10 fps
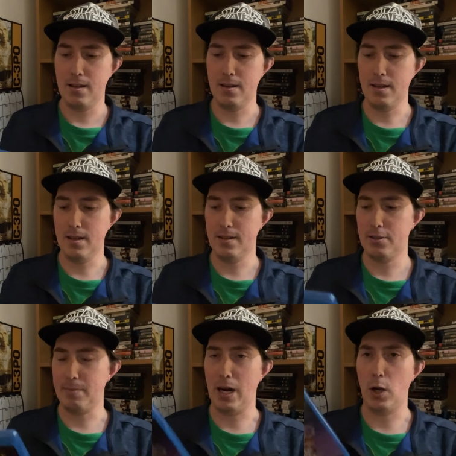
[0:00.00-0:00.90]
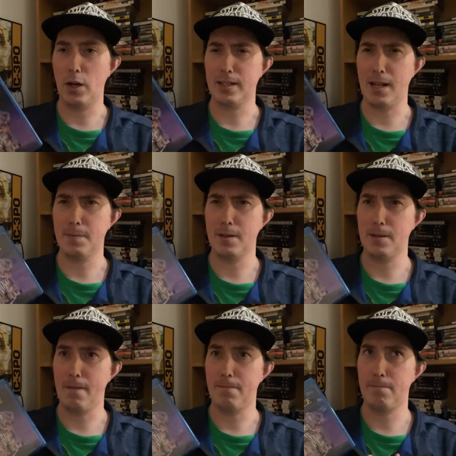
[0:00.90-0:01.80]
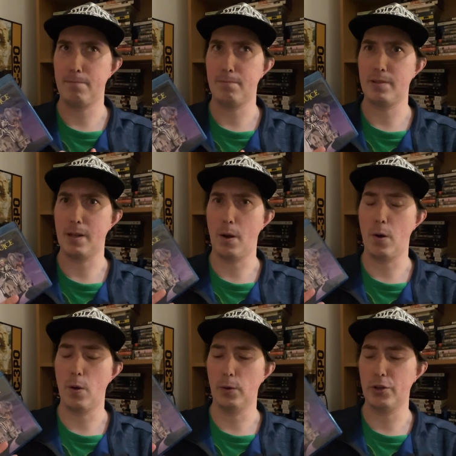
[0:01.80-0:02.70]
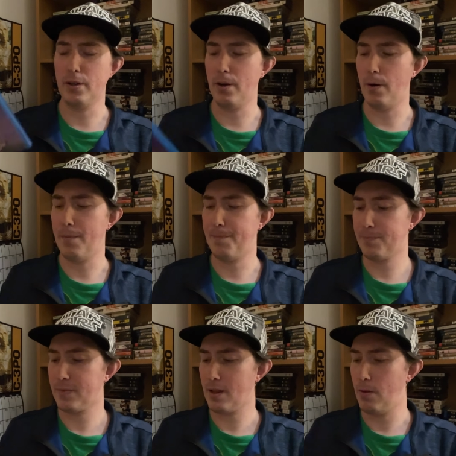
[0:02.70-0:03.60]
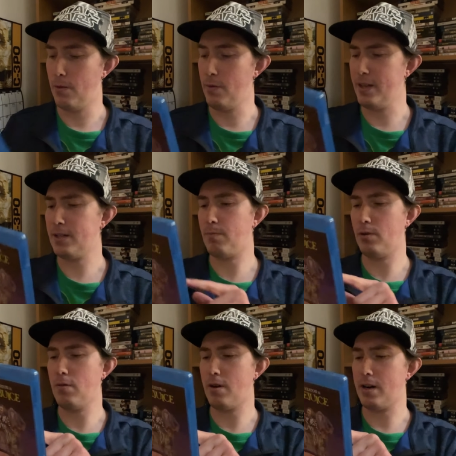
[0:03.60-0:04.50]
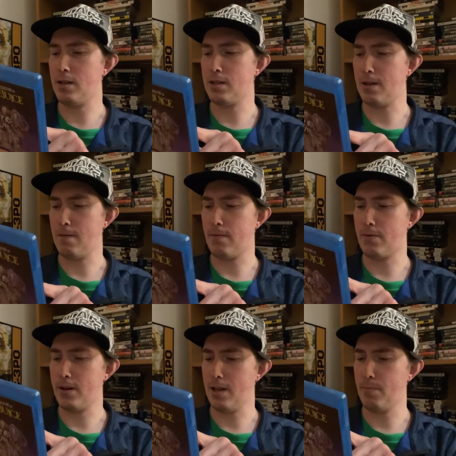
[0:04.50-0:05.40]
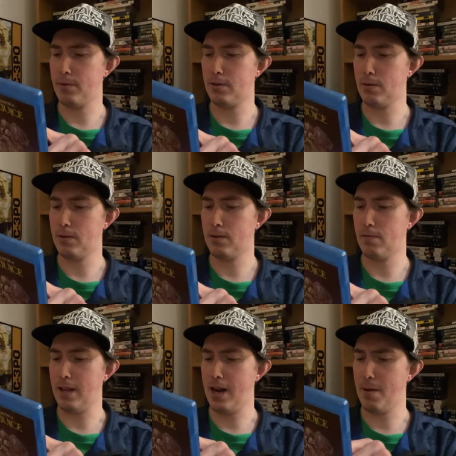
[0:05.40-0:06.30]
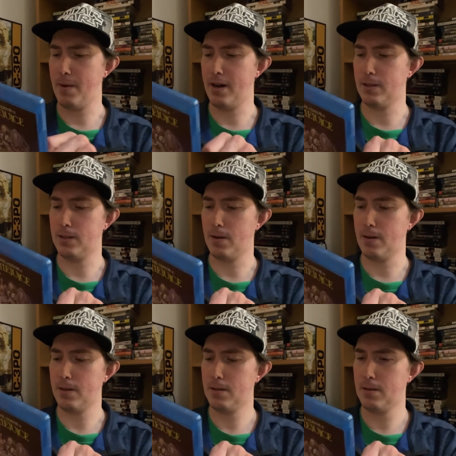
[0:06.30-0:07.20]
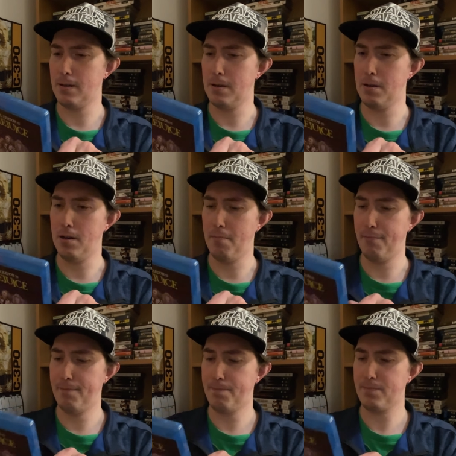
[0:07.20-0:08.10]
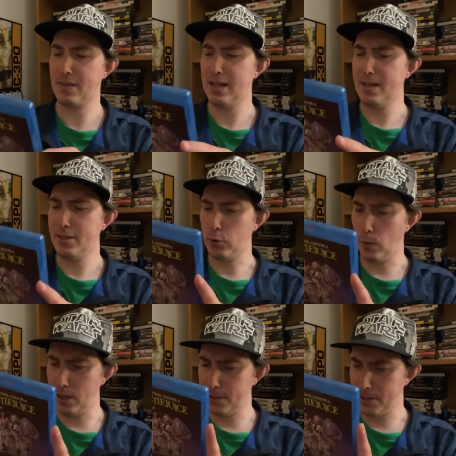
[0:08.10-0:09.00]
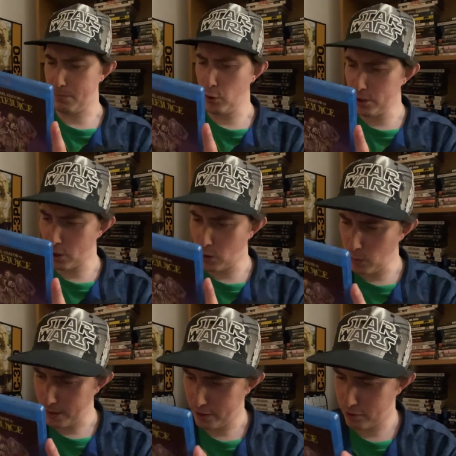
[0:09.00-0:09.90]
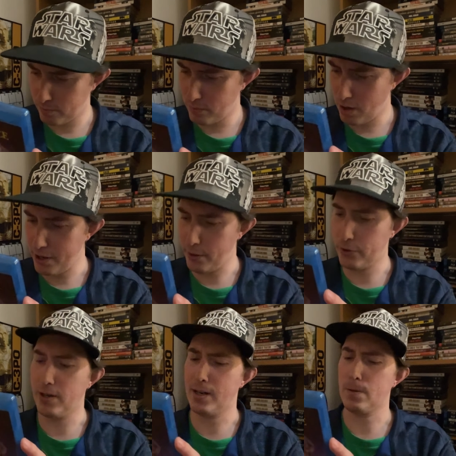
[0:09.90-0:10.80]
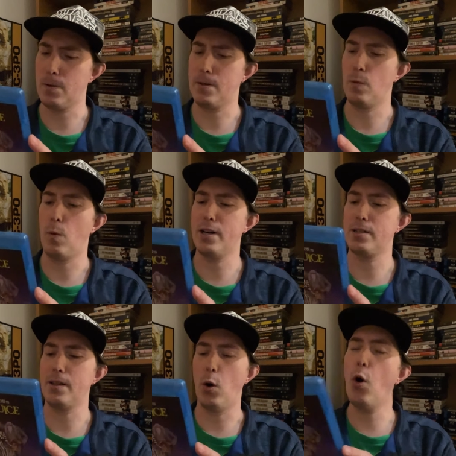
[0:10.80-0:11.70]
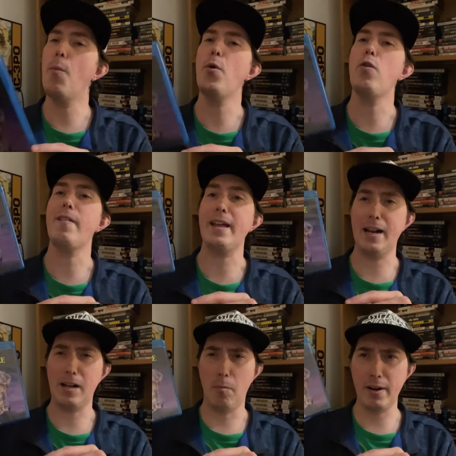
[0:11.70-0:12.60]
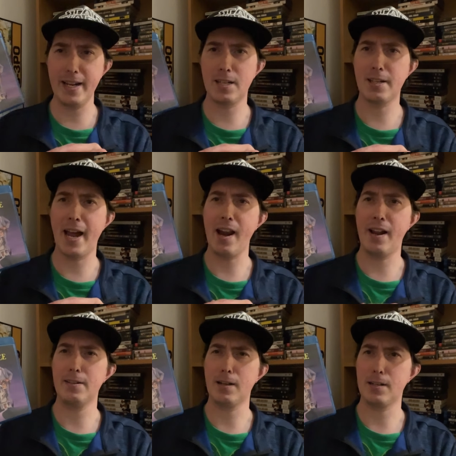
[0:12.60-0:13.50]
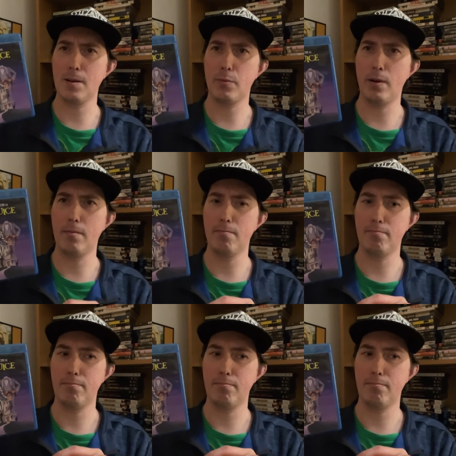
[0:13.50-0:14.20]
uh, it's been a long time since I've seen the whole show. Now, this Blu-ray does have three episodes of the animated series, um, as well as a music-only audio track, so you can watch the whole movie in complete silence, except when